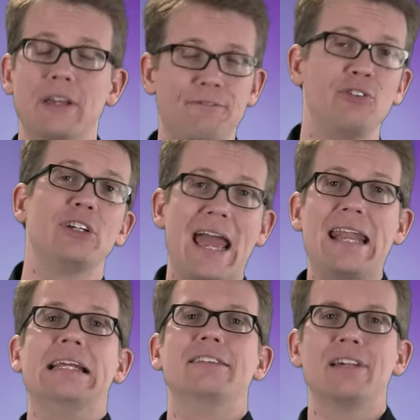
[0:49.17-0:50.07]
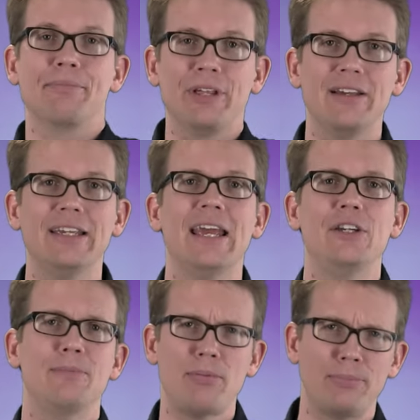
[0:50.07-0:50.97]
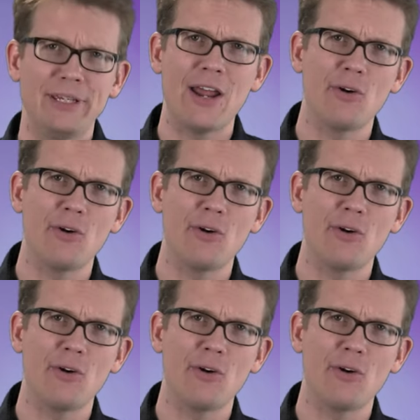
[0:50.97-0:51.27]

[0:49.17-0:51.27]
like forgetting something, like how you probably can't